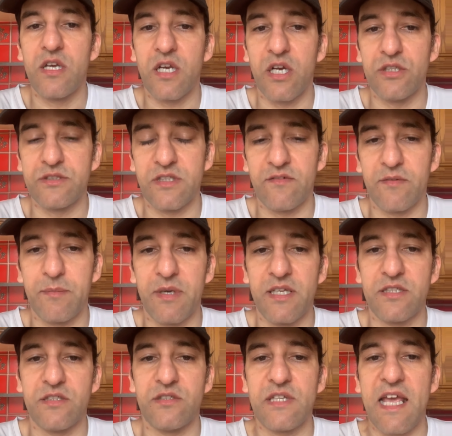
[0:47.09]
go to other
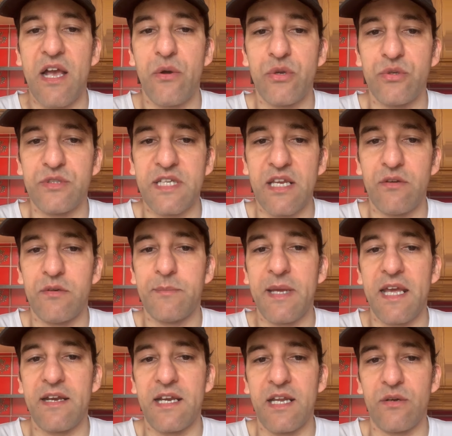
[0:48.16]
places, how your day would
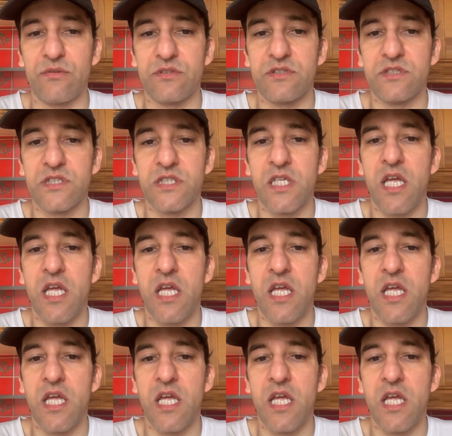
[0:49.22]
pan out.